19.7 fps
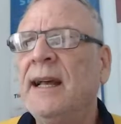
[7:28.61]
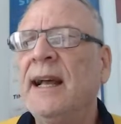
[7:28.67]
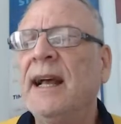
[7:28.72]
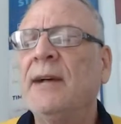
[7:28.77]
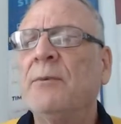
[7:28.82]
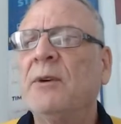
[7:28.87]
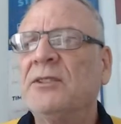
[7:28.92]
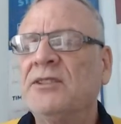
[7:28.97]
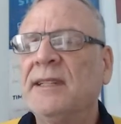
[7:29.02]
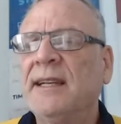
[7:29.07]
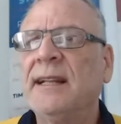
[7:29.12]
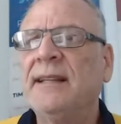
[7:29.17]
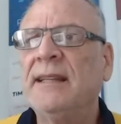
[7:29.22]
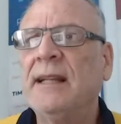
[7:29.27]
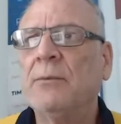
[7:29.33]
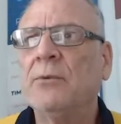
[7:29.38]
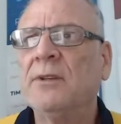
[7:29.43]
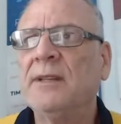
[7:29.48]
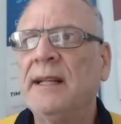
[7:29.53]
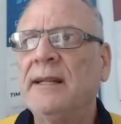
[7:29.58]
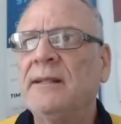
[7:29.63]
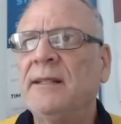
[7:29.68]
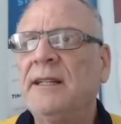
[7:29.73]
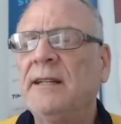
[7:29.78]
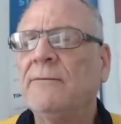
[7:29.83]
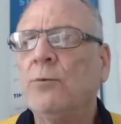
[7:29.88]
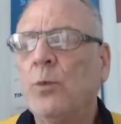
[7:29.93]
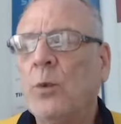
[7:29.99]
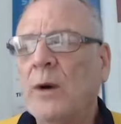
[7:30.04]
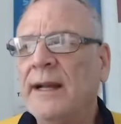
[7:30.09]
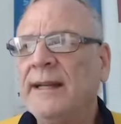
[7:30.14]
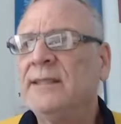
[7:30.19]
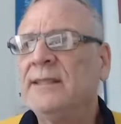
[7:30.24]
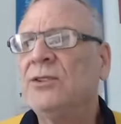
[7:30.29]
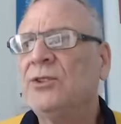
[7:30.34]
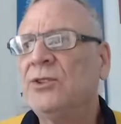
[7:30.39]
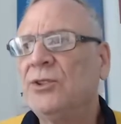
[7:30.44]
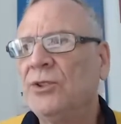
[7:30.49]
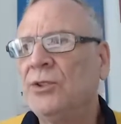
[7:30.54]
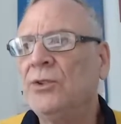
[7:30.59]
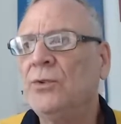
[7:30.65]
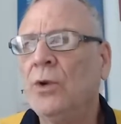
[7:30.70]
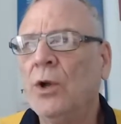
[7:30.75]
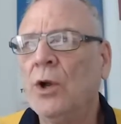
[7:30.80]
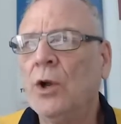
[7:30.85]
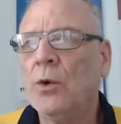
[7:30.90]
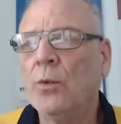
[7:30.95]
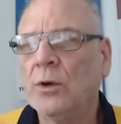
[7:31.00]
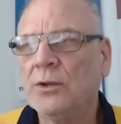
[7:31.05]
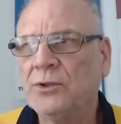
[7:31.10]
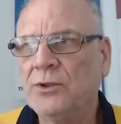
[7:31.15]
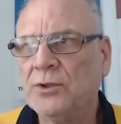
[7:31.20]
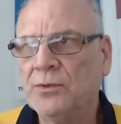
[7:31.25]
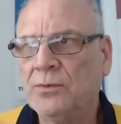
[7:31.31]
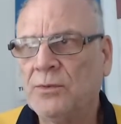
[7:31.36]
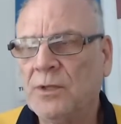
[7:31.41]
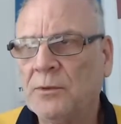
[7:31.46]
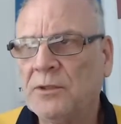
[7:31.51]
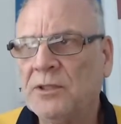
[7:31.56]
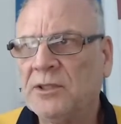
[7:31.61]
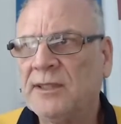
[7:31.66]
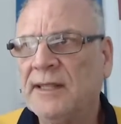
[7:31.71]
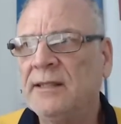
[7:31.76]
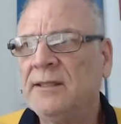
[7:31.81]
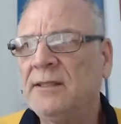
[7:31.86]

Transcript: and once again, that will then give weight to what you're saying.